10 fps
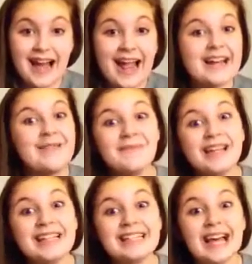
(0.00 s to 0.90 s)
I had an
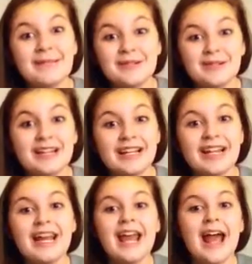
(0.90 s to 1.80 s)
amazing time doing it,
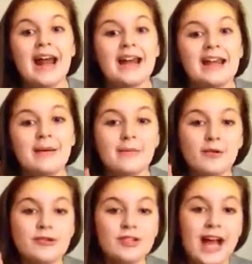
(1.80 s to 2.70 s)
and I am
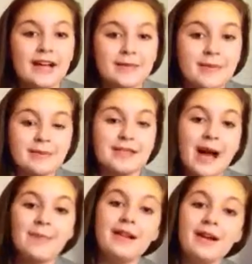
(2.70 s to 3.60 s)
going to tag some people
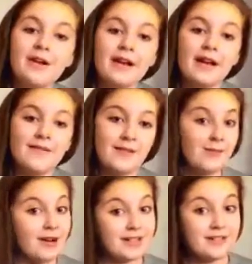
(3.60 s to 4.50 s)
down below if you
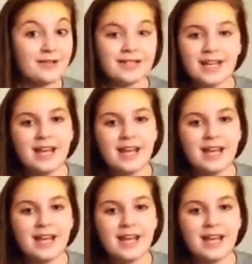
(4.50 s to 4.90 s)
want to do it.